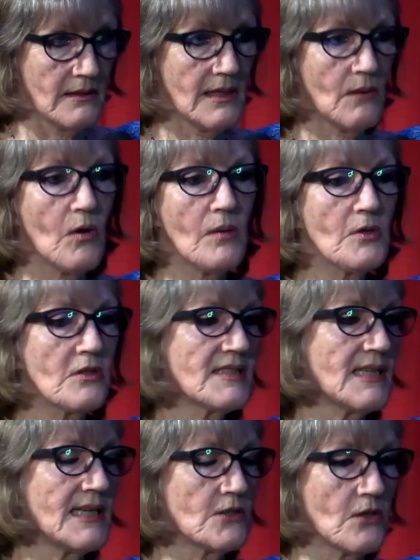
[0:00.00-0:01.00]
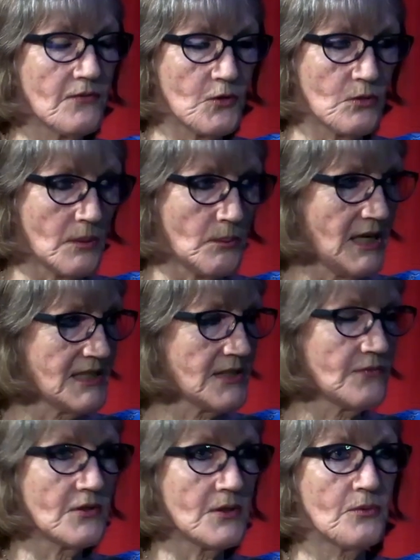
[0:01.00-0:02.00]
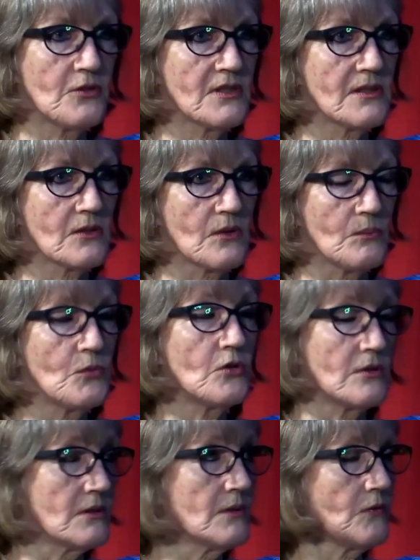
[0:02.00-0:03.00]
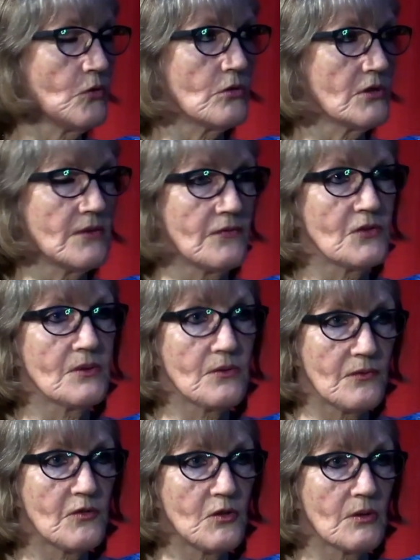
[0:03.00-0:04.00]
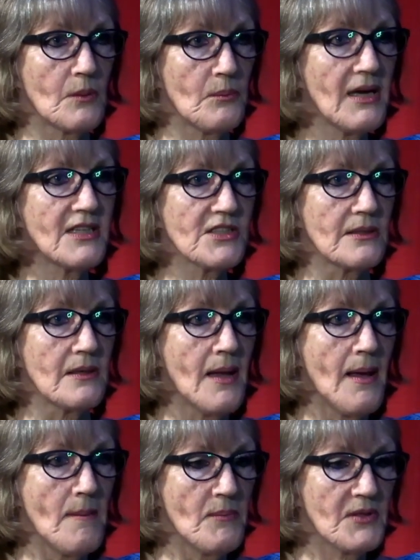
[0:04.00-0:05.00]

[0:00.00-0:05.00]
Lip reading: Now, I'm not saying don't feel compassion for the person that got murdered. Of course, you feel compassion. Sure.